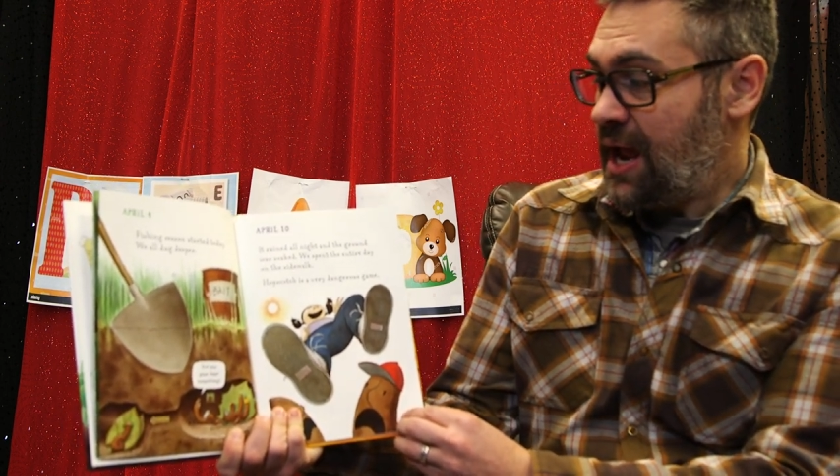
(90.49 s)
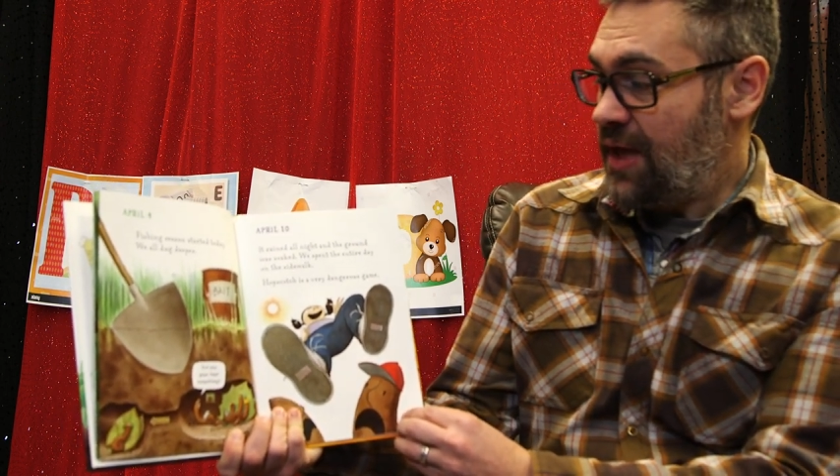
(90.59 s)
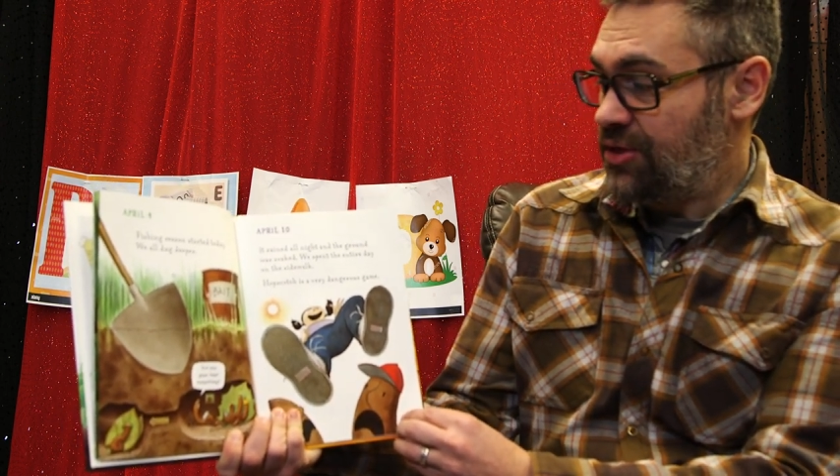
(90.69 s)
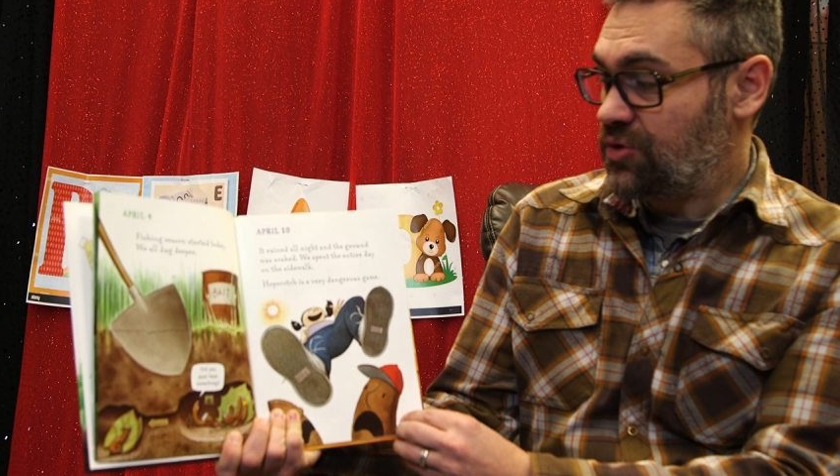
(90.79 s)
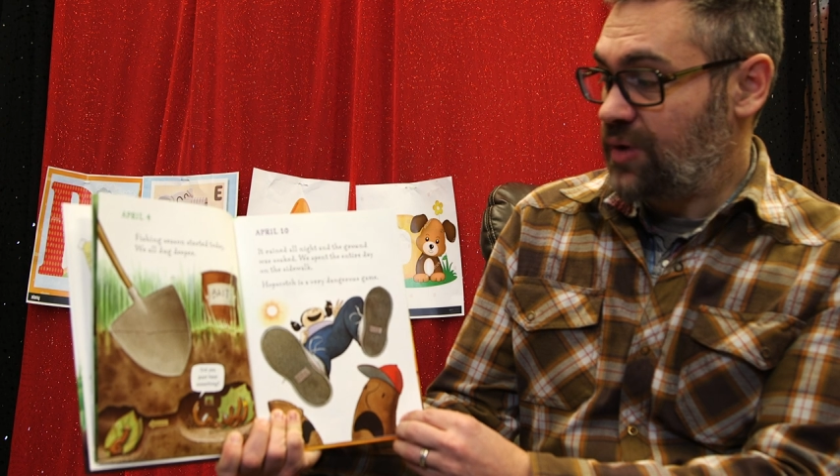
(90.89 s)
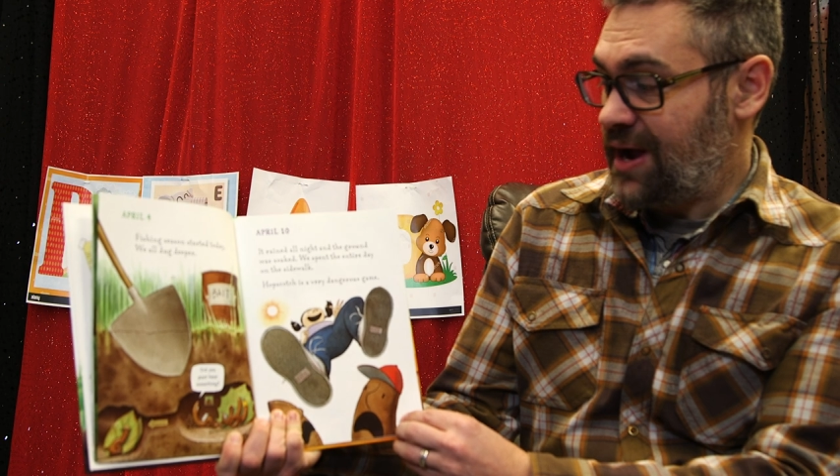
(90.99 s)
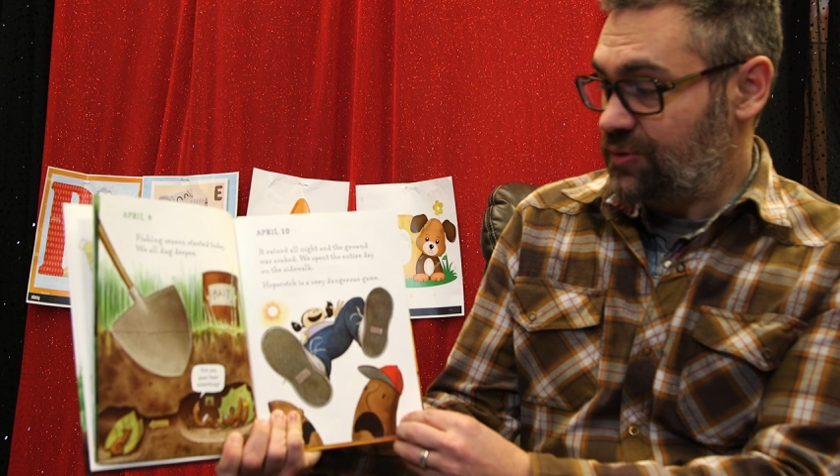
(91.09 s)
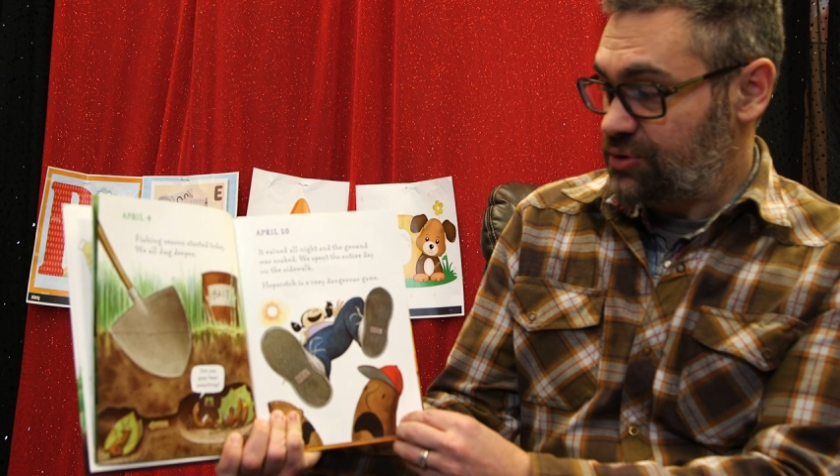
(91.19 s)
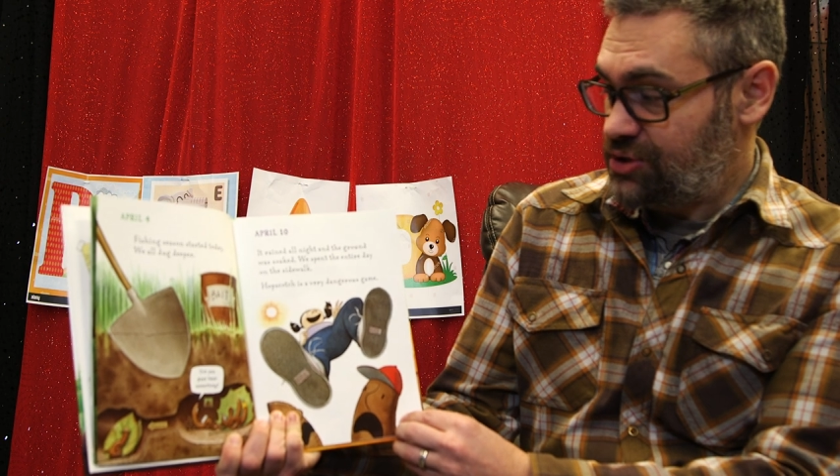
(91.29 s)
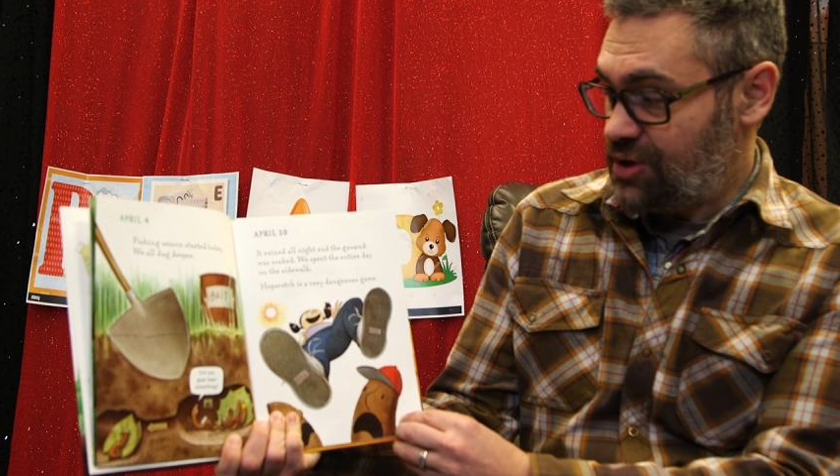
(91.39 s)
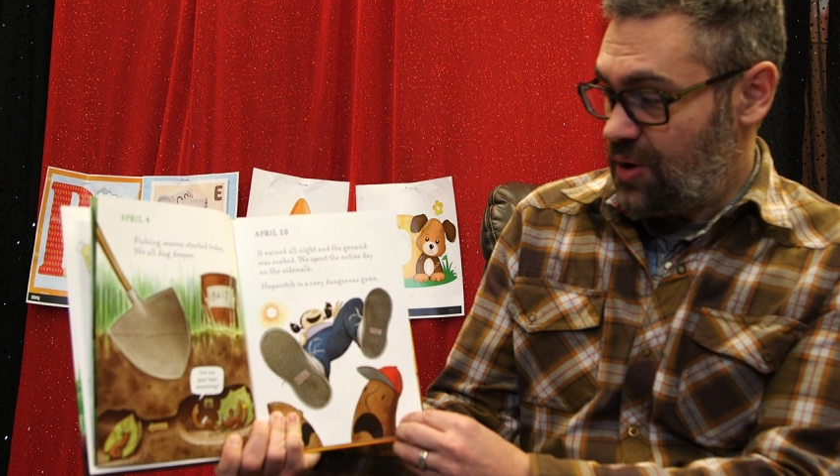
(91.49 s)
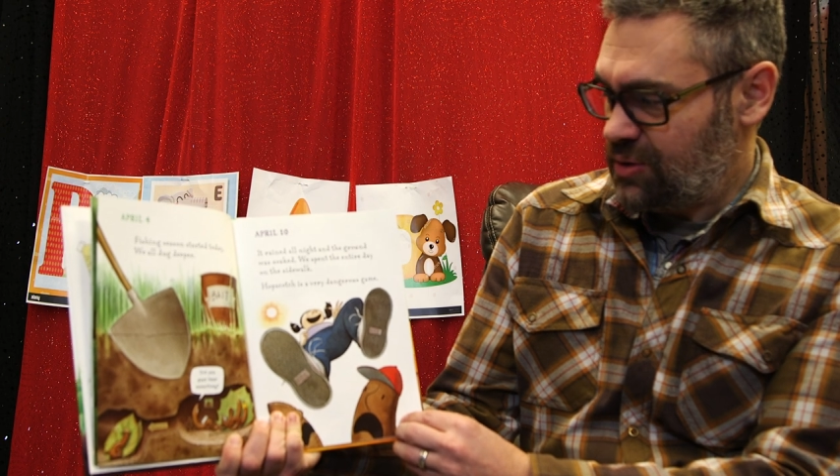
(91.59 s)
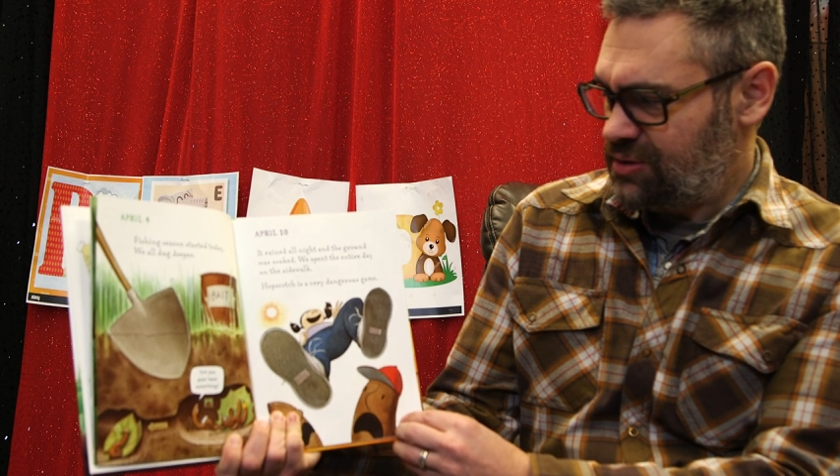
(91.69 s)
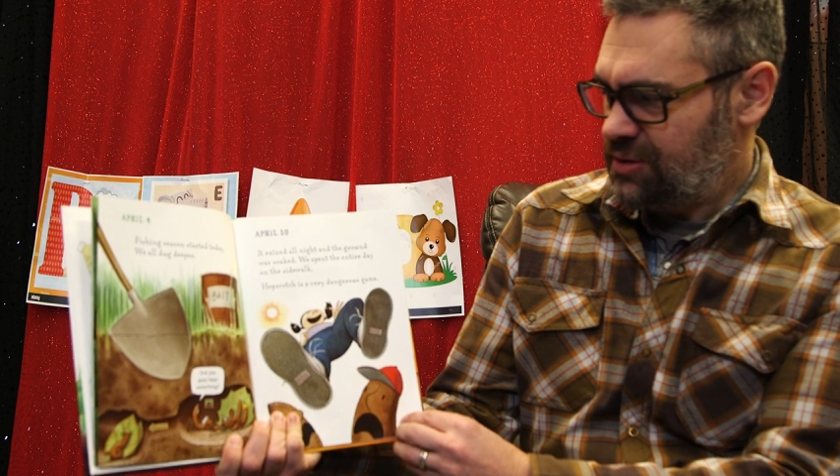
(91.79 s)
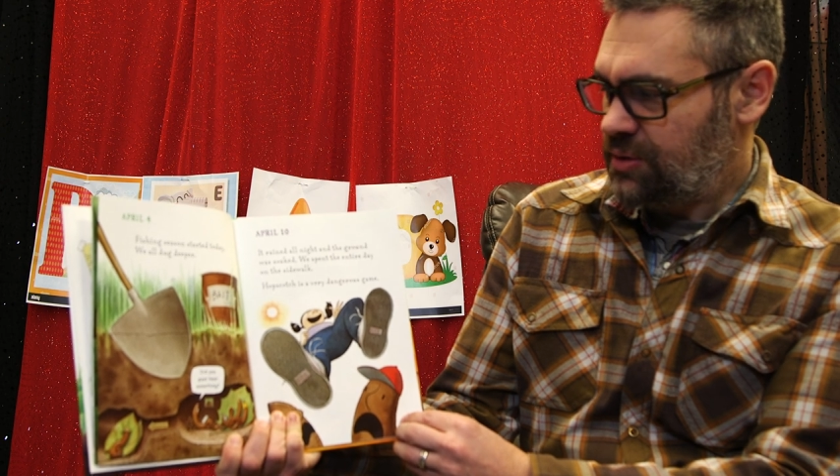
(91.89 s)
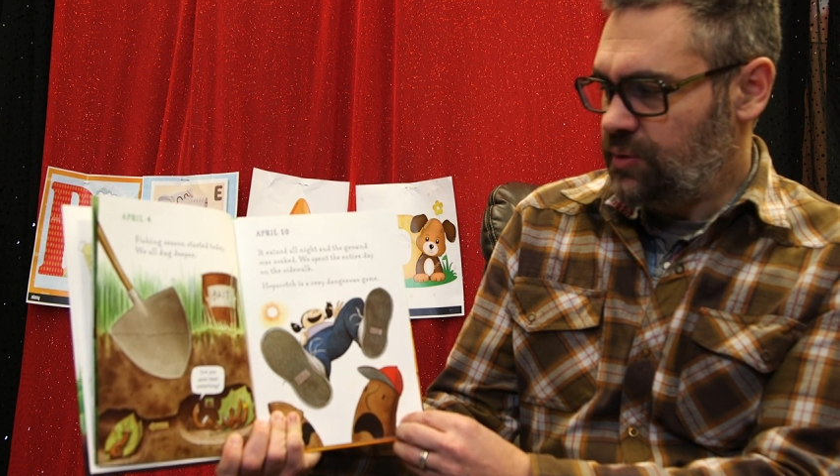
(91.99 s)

and the ground was soaked.